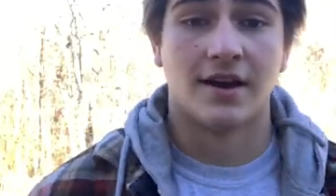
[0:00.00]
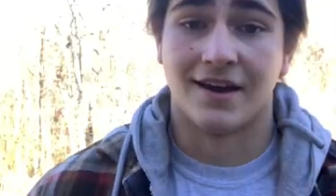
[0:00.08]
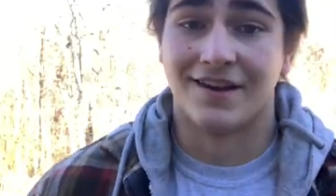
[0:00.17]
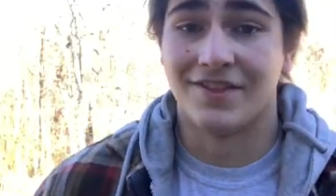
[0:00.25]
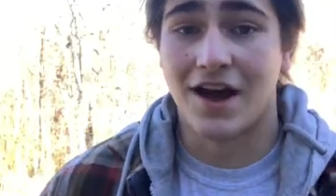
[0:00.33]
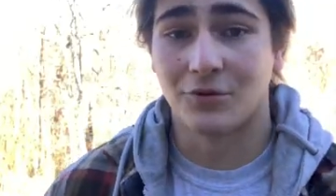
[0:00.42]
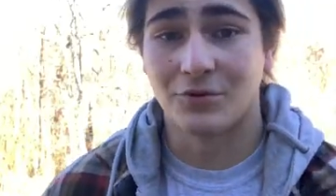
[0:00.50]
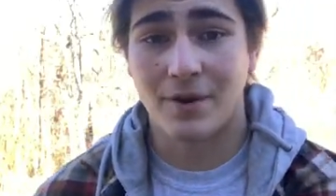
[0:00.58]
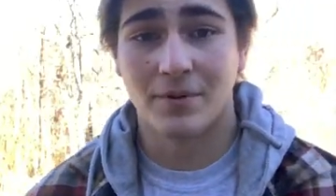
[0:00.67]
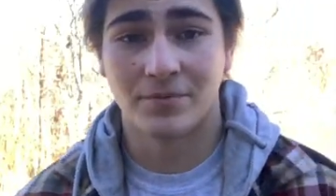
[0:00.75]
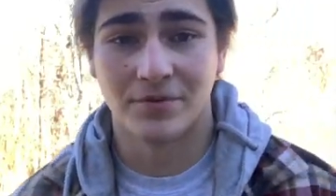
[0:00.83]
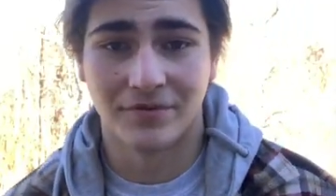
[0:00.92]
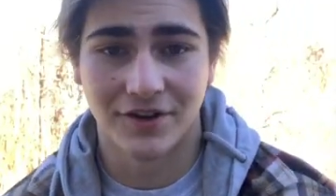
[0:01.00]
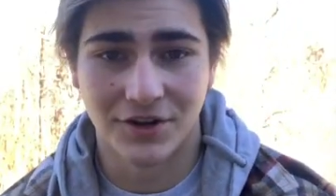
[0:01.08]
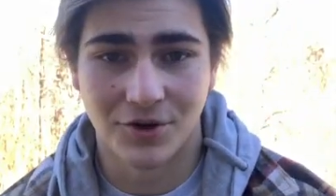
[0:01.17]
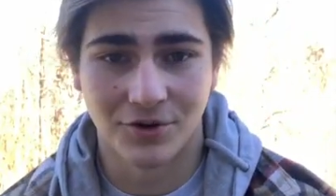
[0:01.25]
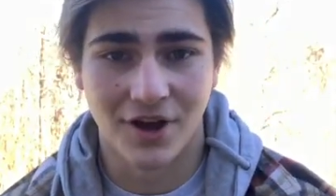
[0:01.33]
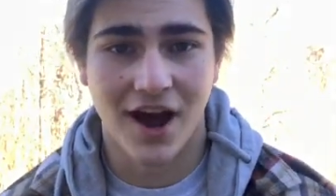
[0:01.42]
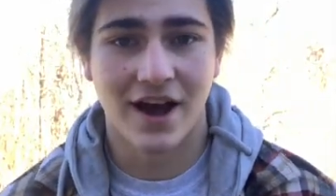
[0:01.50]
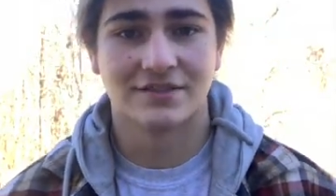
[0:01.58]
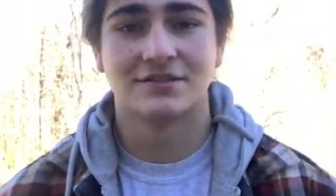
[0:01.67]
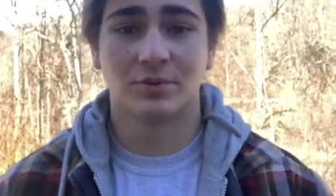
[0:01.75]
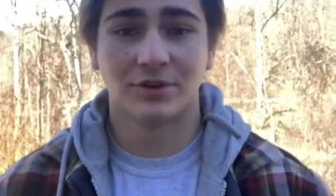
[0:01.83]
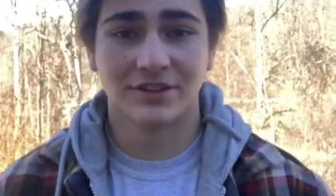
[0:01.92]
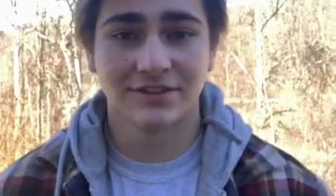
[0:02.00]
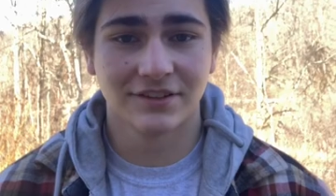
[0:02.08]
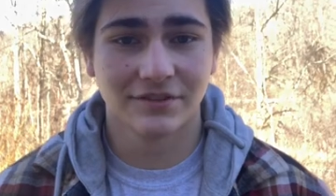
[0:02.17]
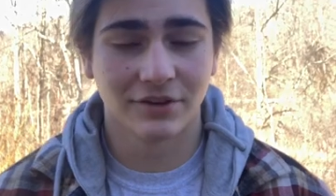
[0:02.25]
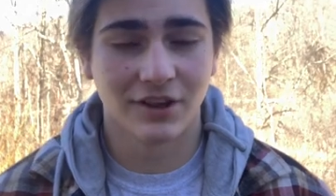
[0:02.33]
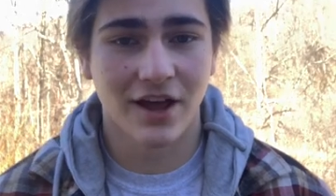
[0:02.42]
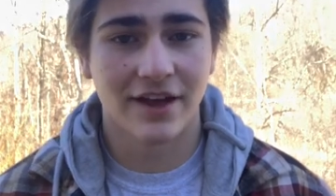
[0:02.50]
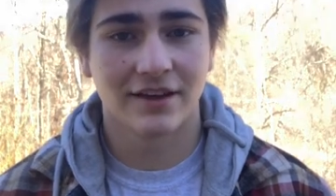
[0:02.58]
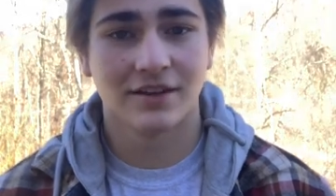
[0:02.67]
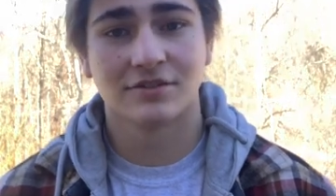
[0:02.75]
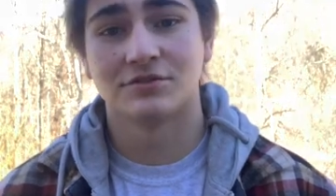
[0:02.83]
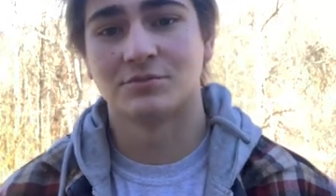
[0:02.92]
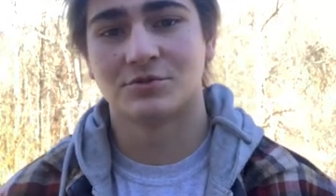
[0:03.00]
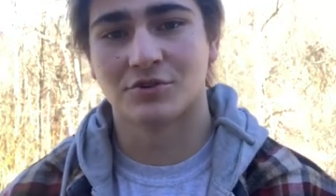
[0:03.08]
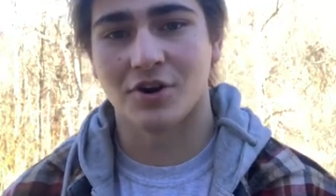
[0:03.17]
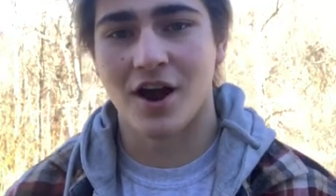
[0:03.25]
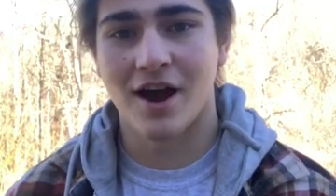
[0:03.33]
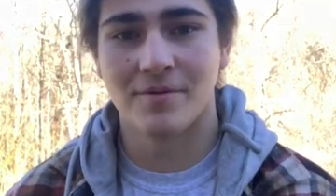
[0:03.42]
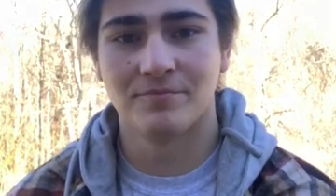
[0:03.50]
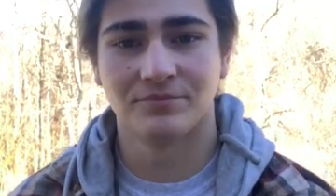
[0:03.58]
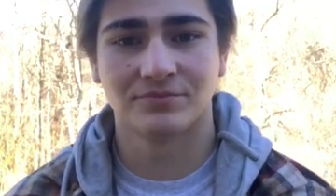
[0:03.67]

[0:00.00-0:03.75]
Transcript: And that'll wrap up the video, guys. Please leave a like, subscribe,